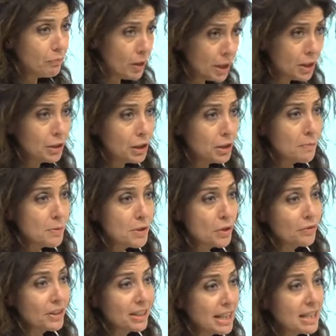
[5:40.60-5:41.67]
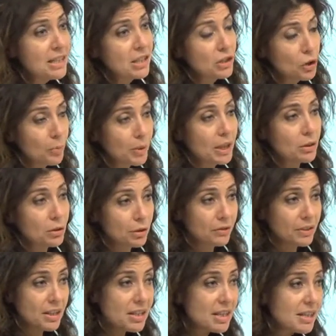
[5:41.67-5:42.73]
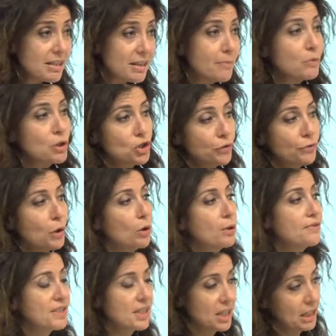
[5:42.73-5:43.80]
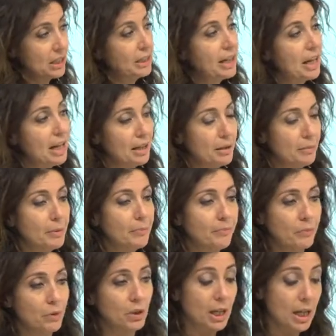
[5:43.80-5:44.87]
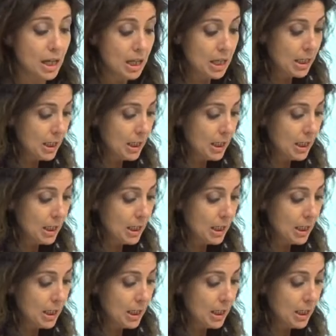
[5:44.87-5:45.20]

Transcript: in terms of the density operator of the system, which evolves in time, okay?